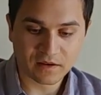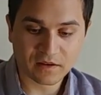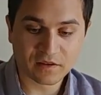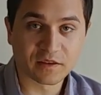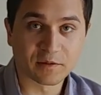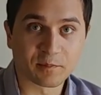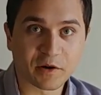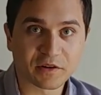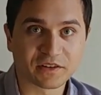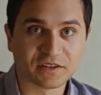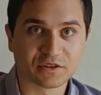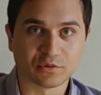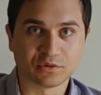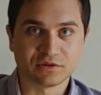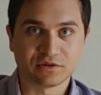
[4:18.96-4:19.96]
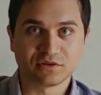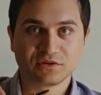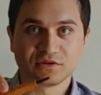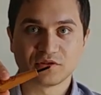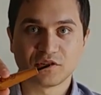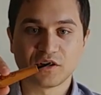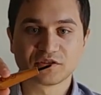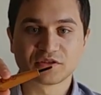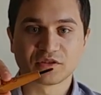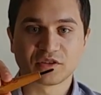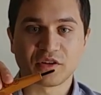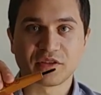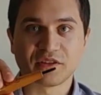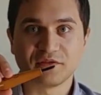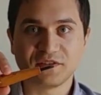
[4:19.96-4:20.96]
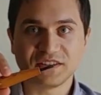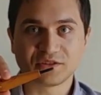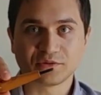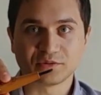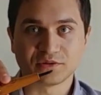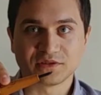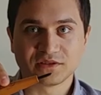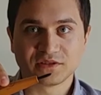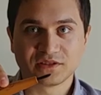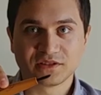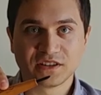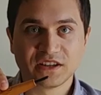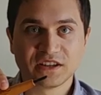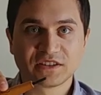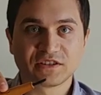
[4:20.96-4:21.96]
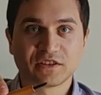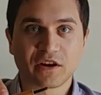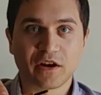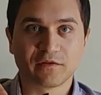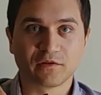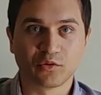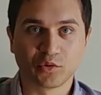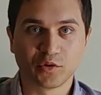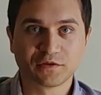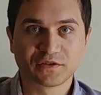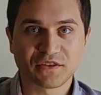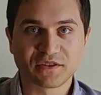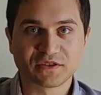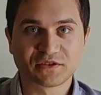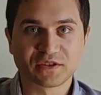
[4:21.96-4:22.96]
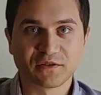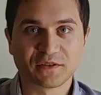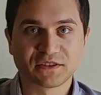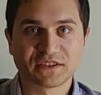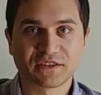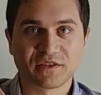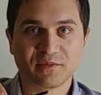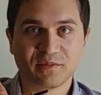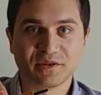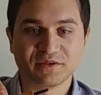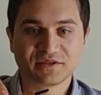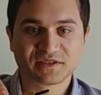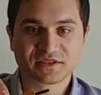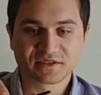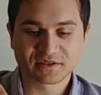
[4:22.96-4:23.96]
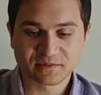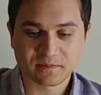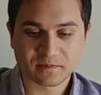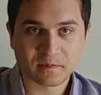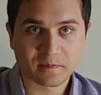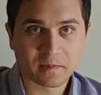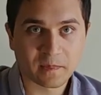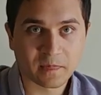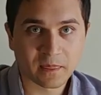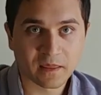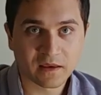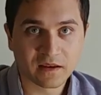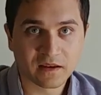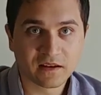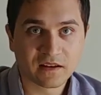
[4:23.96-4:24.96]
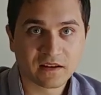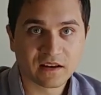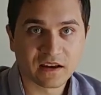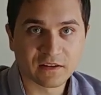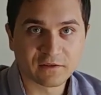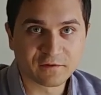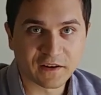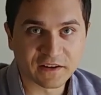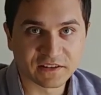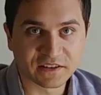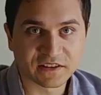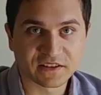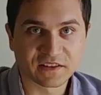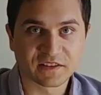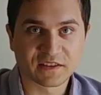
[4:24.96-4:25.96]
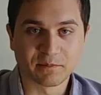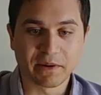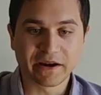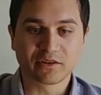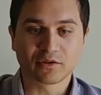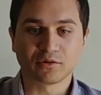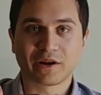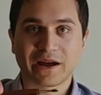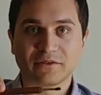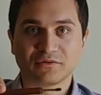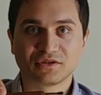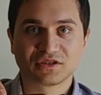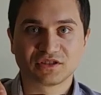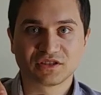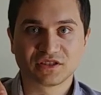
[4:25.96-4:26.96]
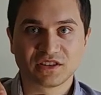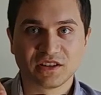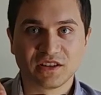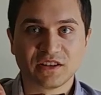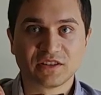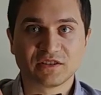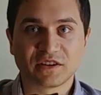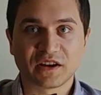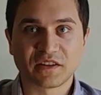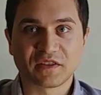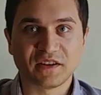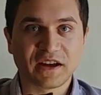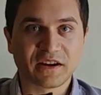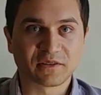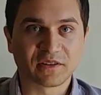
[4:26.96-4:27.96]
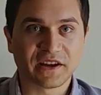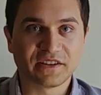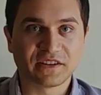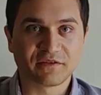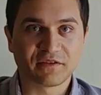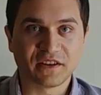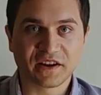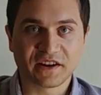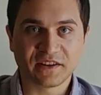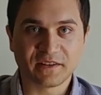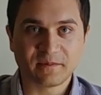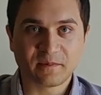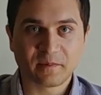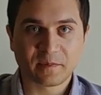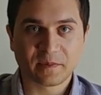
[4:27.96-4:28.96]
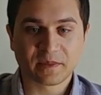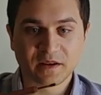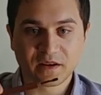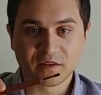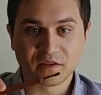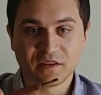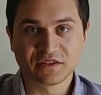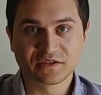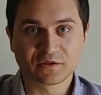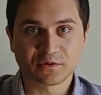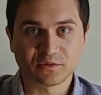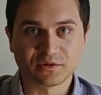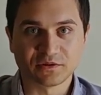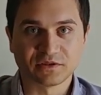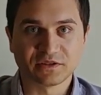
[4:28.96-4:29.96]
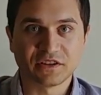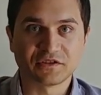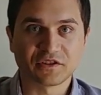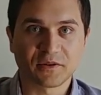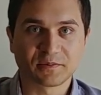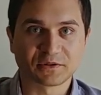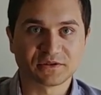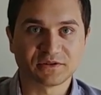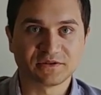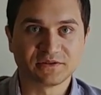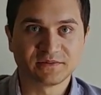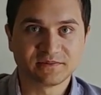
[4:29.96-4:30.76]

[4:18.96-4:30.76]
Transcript: The parting tool, also called the V-tool, to carve grooves on the surface of the birds. And finally, the micro gouge, to cut the outline of the eye. This tool is optional.